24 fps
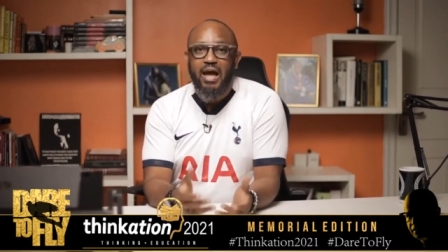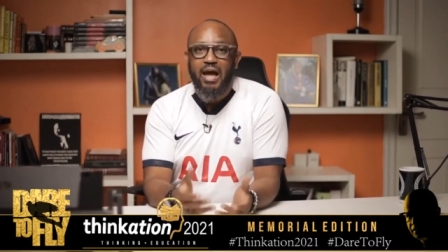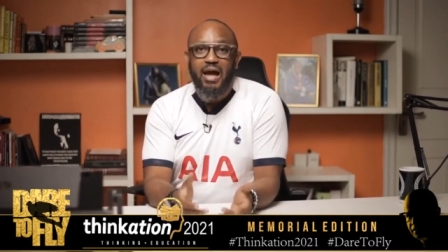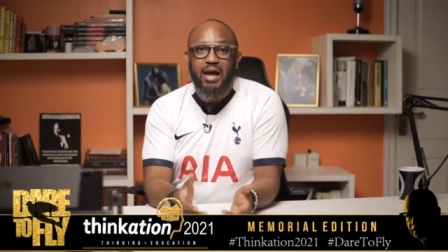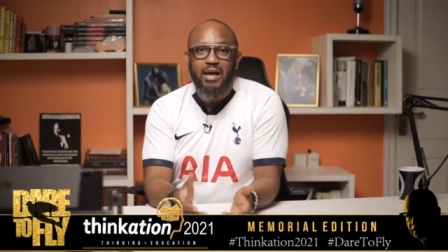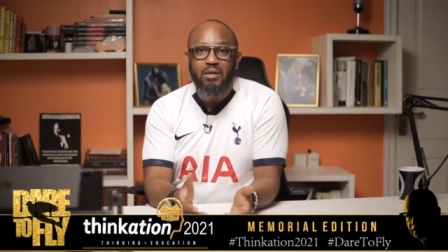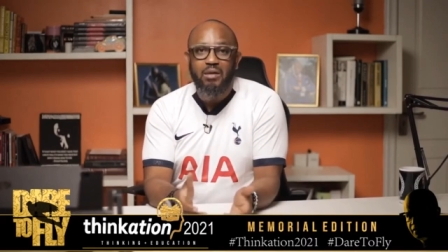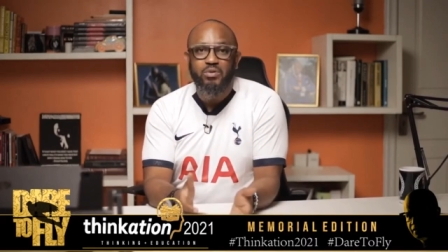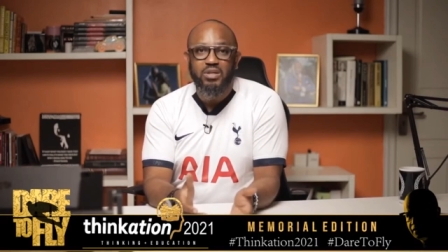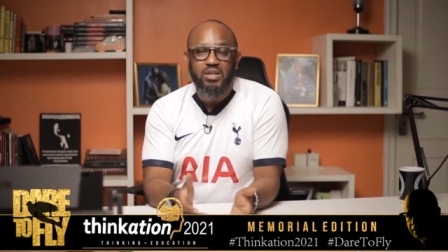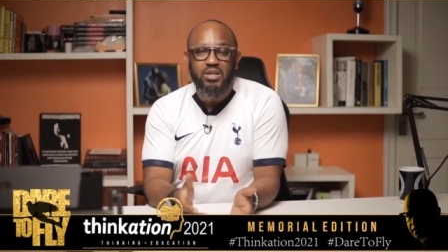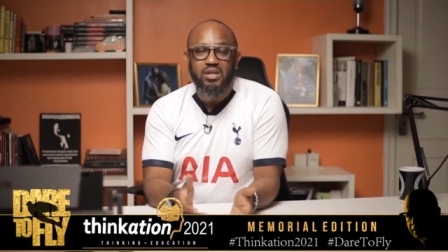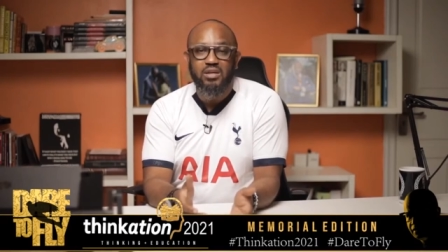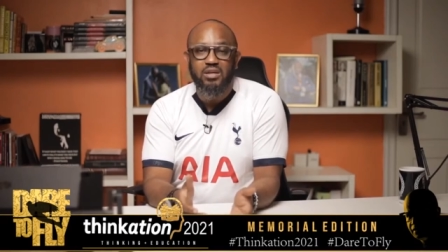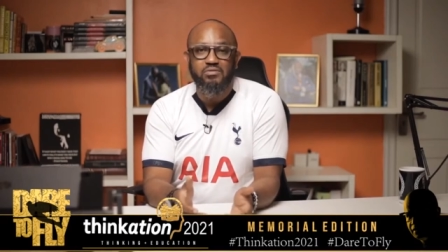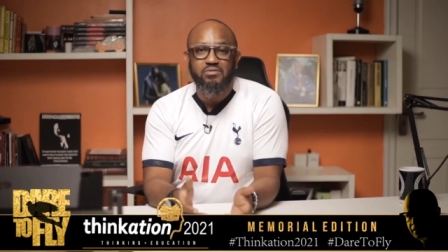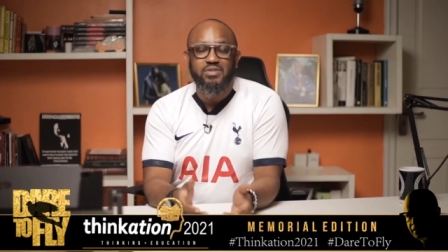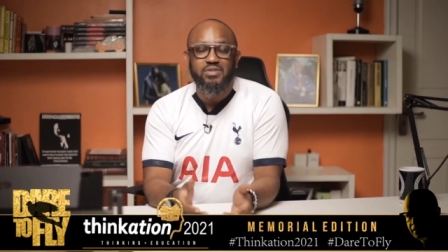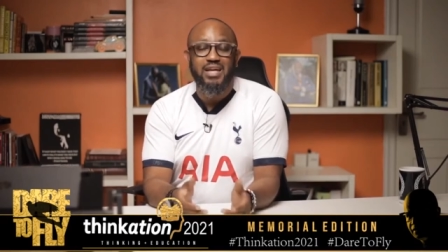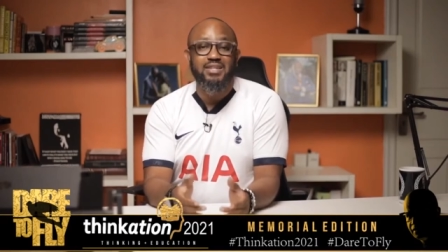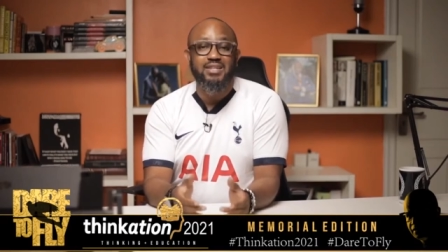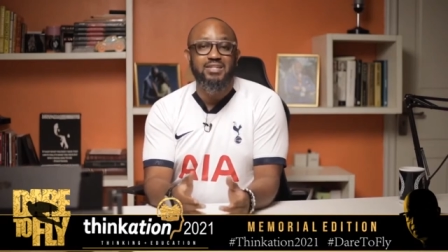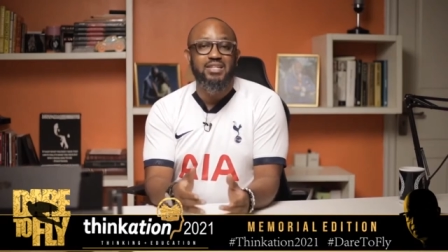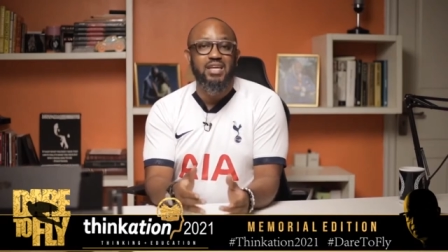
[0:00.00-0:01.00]
I
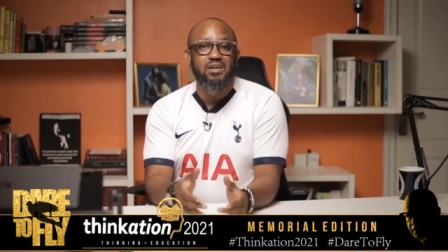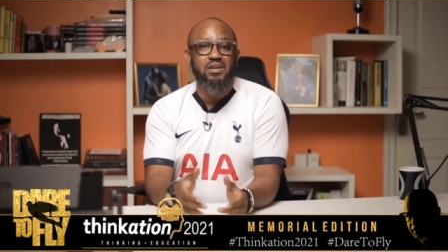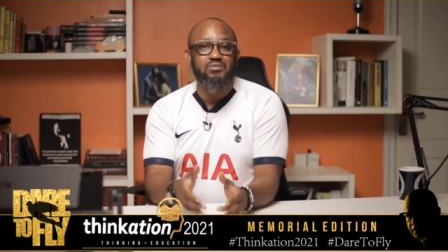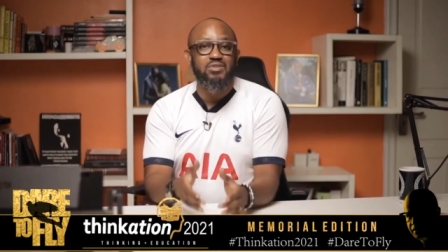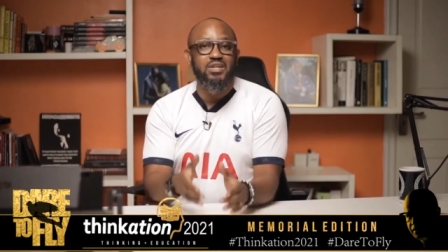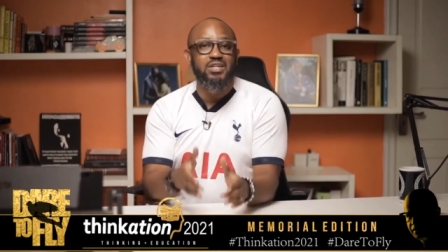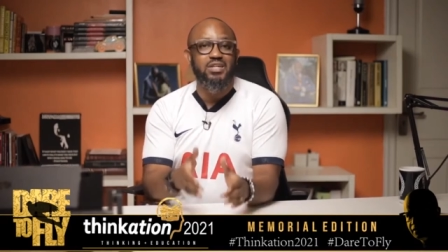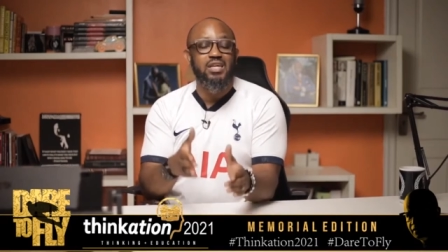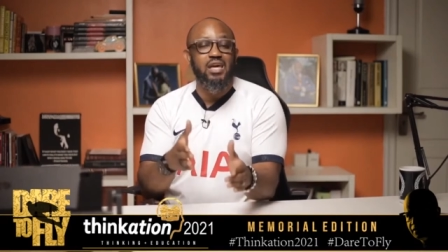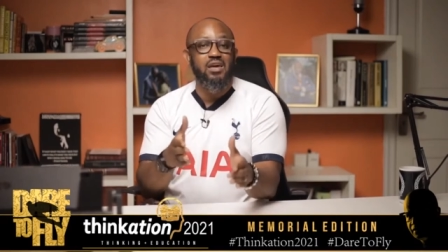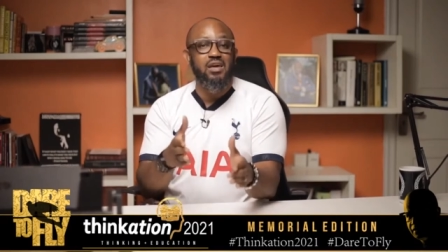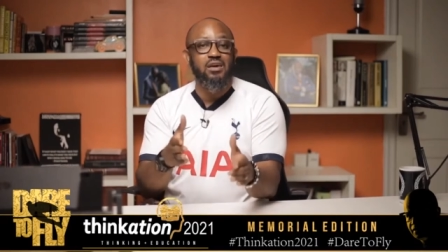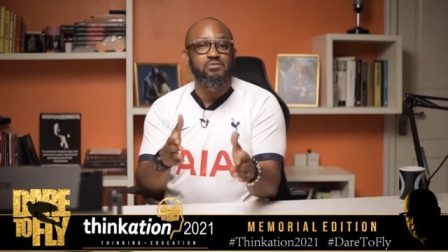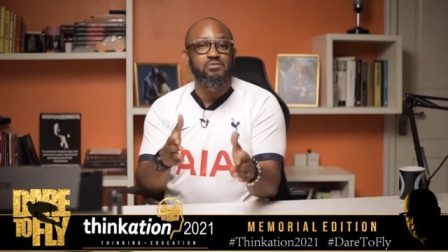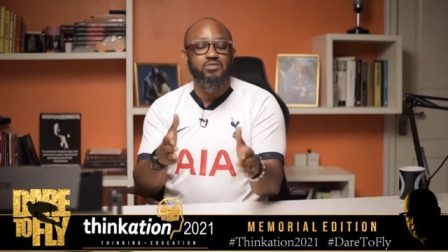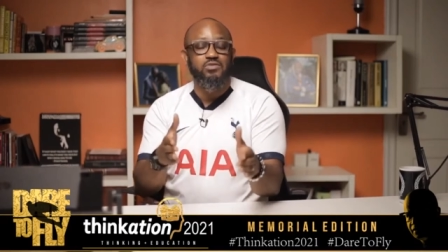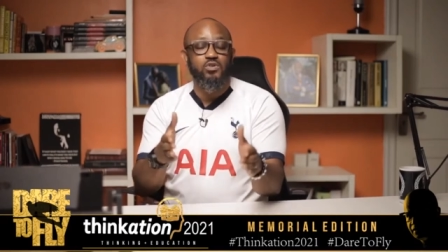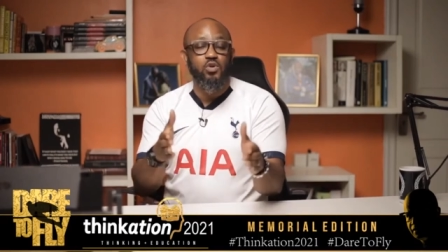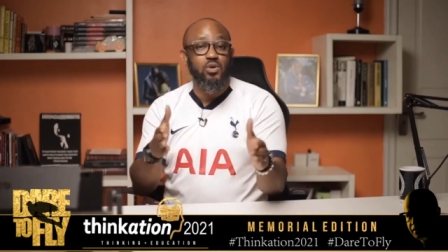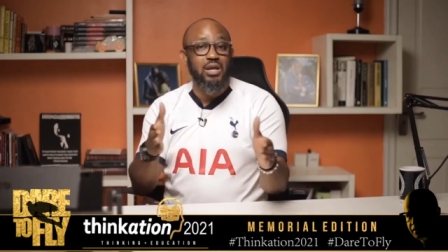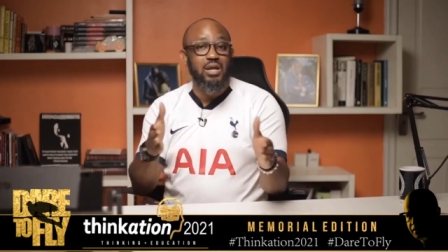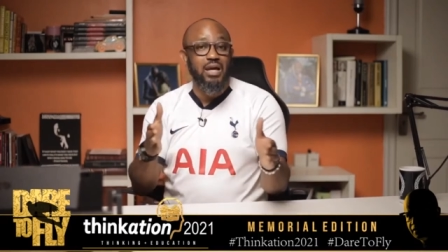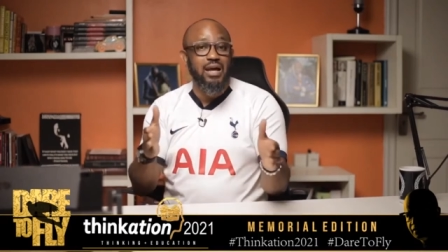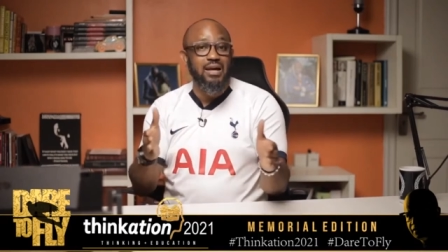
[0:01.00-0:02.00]
believe that David
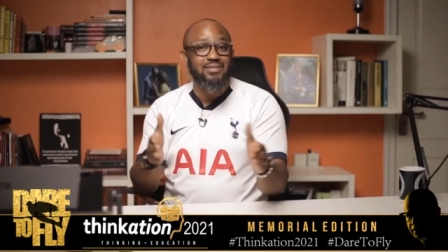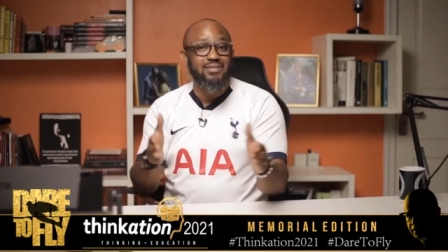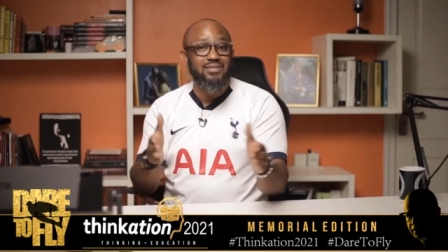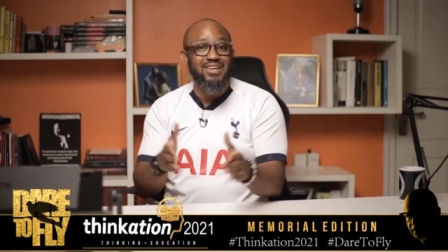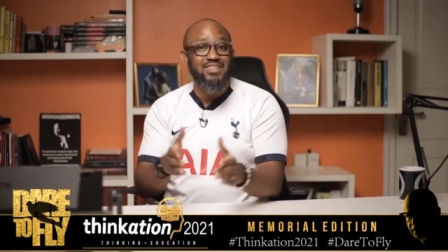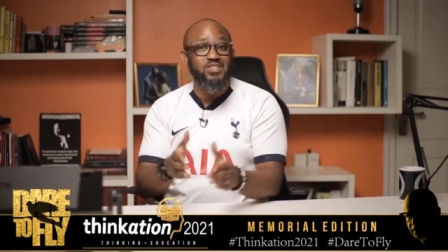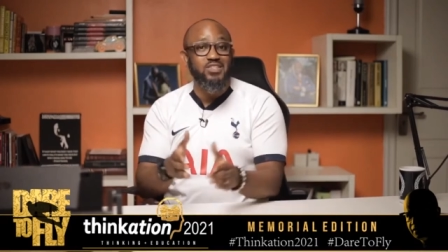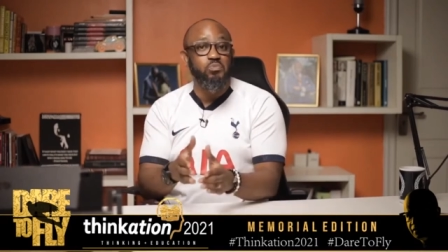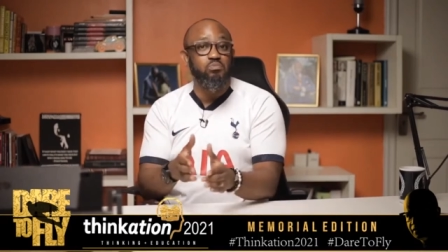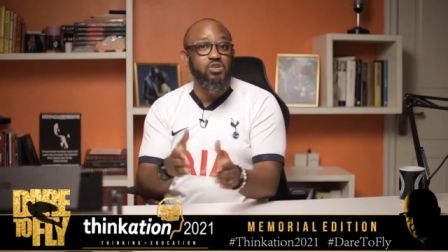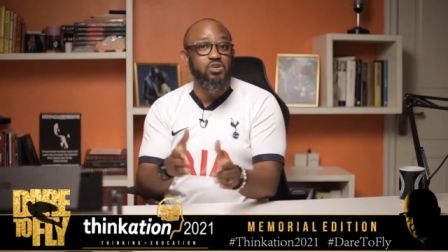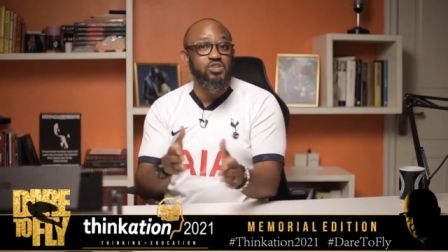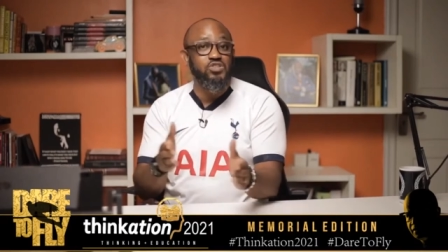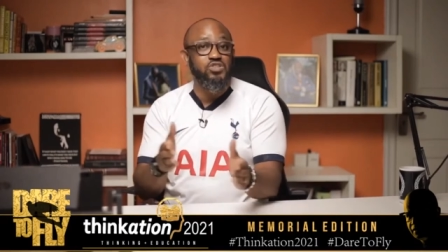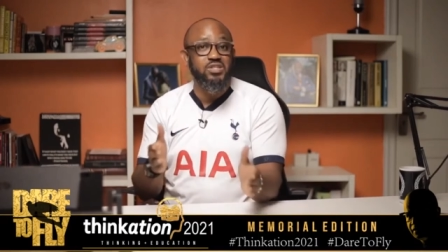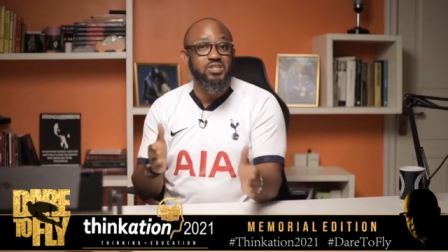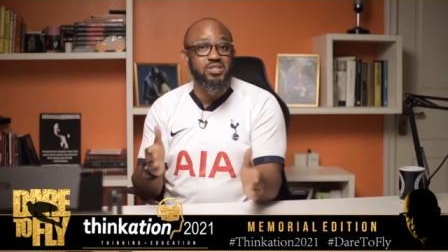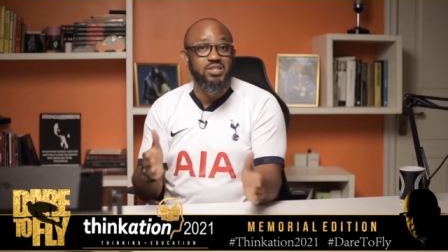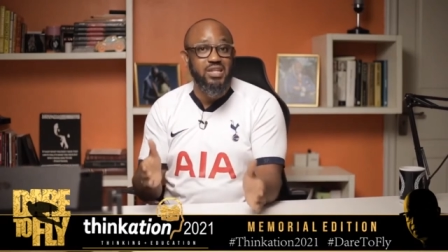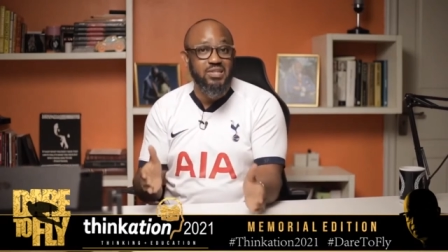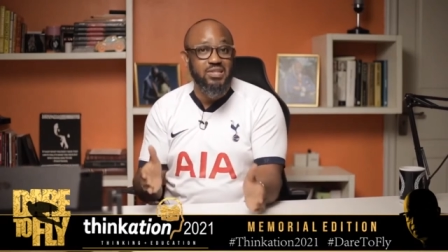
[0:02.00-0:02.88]
gave Goliath as much